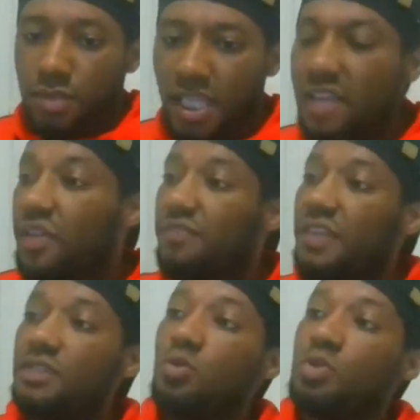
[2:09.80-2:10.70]
Even if
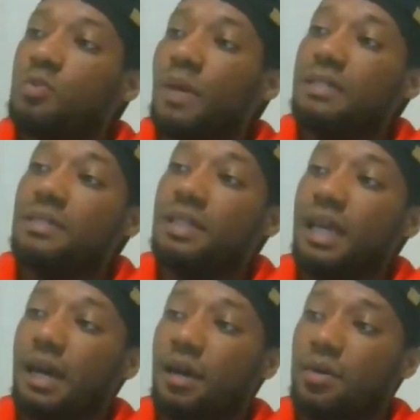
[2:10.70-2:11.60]
there's no space in
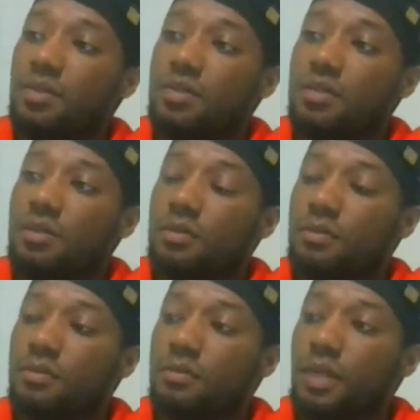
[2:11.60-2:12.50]
that house,
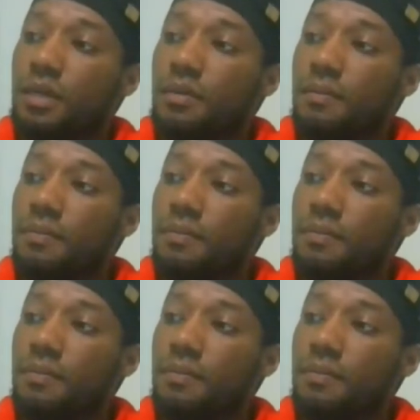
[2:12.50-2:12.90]
yeah,